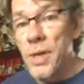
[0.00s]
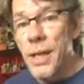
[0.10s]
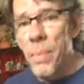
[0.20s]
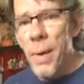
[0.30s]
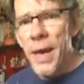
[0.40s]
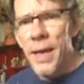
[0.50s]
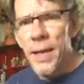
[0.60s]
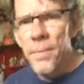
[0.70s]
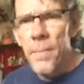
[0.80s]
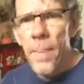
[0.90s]
any
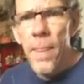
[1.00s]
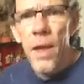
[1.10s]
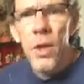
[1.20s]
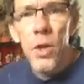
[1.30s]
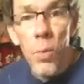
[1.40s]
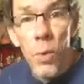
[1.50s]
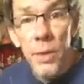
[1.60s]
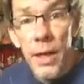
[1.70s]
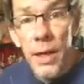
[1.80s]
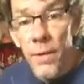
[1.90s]
painting, you only
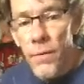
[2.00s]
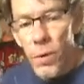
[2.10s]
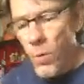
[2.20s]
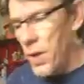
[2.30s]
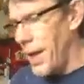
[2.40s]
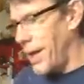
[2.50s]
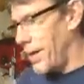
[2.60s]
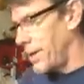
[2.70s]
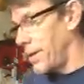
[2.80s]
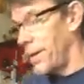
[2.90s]
need a few
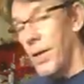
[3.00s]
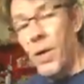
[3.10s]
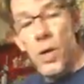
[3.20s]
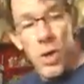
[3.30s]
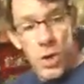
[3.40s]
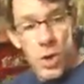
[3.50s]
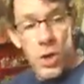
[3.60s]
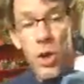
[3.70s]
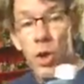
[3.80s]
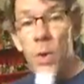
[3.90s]
things.
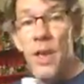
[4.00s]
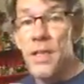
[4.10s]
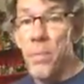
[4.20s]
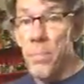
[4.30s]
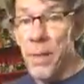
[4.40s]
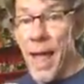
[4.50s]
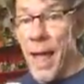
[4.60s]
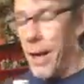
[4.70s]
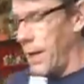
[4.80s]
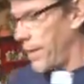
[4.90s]
You need some black,